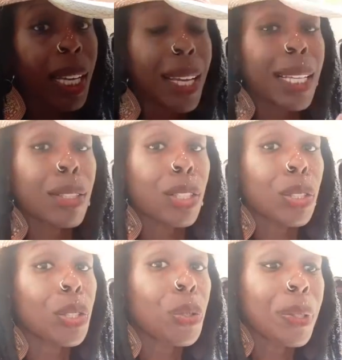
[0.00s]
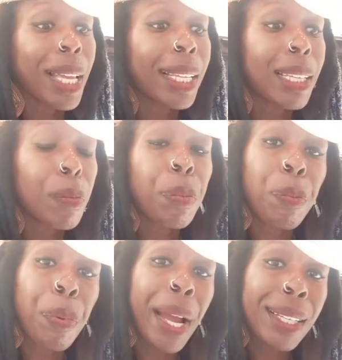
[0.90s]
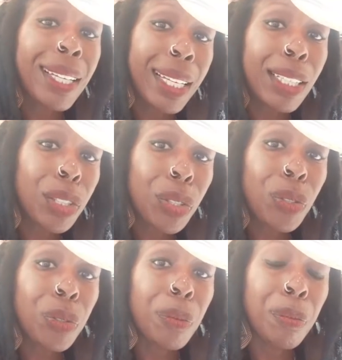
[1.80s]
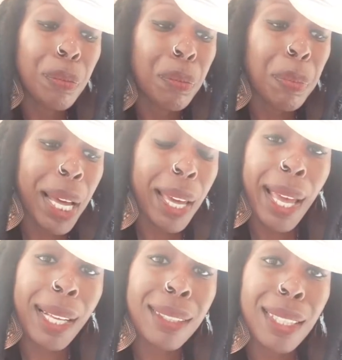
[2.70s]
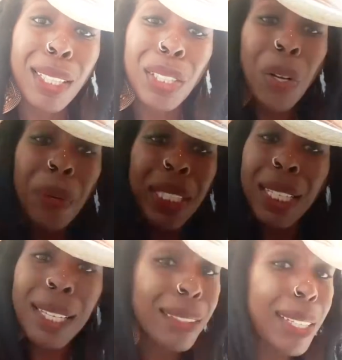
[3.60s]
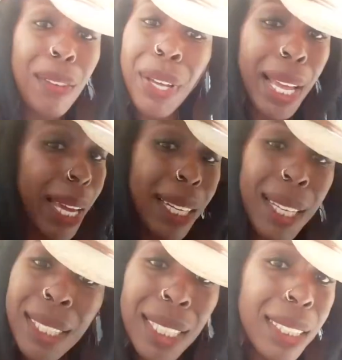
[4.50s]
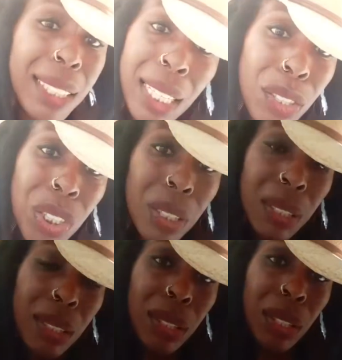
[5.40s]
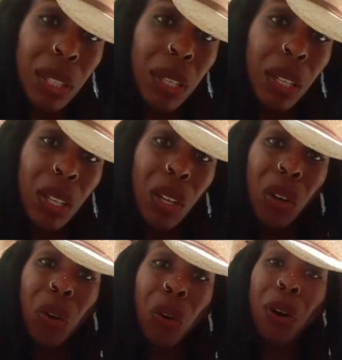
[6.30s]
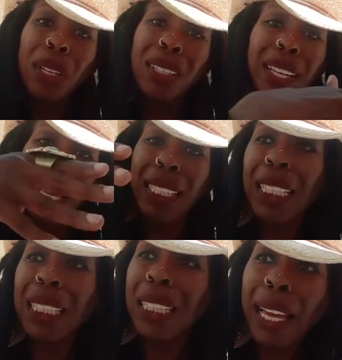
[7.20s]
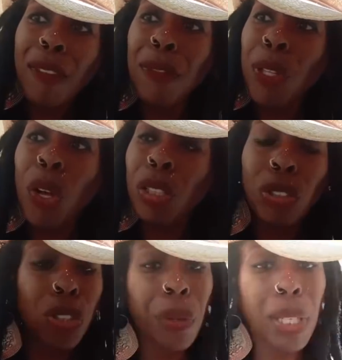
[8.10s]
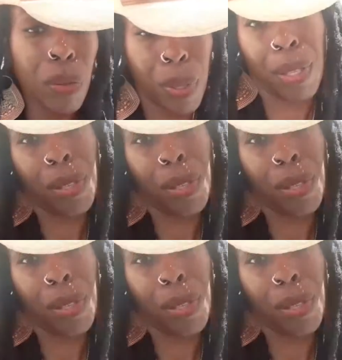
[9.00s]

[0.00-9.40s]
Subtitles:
It's the dude that impregnated you by accident, knowing he never had any intentions on any lifelong journey with